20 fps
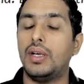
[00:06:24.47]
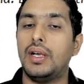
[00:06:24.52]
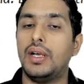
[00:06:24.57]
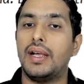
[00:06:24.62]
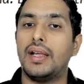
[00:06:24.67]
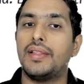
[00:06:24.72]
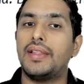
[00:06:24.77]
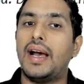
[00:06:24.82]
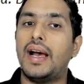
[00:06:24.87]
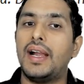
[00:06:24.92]

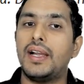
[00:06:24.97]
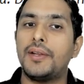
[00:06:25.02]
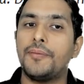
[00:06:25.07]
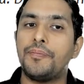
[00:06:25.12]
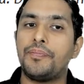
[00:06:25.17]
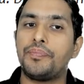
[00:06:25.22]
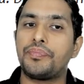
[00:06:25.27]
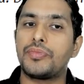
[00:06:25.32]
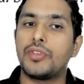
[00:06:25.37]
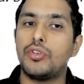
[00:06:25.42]
that
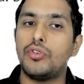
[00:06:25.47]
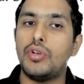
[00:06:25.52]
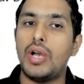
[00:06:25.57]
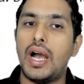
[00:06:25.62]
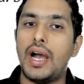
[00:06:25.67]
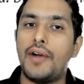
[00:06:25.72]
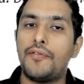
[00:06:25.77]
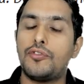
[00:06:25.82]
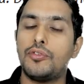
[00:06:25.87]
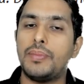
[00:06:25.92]
you
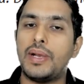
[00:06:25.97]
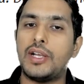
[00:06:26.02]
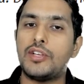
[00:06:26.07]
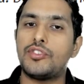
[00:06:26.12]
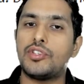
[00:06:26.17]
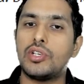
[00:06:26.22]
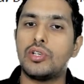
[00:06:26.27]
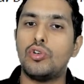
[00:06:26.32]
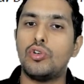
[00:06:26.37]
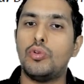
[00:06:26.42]
have to
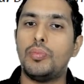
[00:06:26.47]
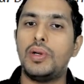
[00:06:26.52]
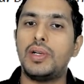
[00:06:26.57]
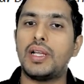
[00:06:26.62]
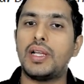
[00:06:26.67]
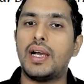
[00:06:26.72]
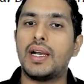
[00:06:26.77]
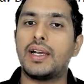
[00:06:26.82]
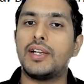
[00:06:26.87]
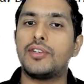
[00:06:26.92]
mention global
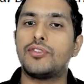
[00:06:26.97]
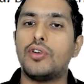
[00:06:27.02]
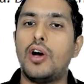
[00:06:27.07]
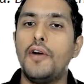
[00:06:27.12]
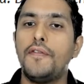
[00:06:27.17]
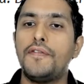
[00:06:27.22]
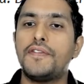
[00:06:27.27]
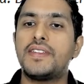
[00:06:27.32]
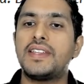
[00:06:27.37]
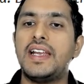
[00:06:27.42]
targets
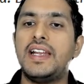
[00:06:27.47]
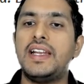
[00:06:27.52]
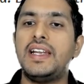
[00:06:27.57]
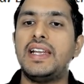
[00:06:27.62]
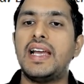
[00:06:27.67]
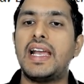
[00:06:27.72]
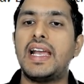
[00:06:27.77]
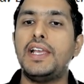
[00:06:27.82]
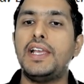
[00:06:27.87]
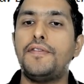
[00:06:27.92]
of
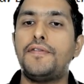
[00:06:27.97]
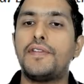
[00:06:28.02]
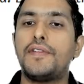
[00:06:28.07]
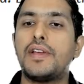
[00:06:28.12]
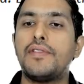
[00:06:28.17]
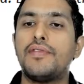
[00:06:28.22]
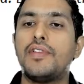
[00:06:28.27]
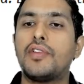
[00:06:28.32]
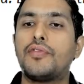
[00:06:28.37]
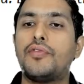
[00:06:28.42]
Sendai
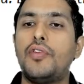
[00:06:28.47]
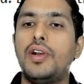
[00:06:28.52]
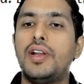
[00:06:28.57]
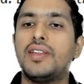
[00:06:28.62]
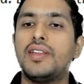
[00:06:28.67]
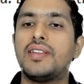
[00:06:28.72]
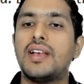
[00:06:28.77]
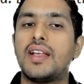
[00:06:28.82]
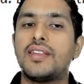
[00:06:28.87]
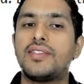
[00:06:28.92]
framework for
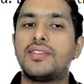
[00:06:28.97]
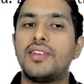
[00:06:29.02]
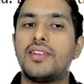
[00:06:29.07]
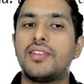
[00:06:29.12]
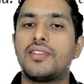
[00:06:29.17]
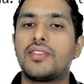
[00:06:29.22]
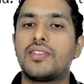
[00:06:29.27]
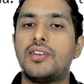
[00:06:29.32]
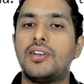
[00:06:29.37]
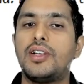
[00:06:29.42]
disaster
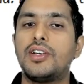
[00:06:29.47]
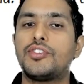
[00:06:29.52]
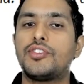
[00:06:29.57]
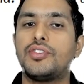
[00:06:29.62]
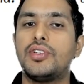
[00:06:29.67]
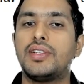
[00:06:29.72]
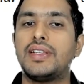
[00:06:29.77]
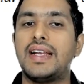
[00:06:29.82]
risk reduction.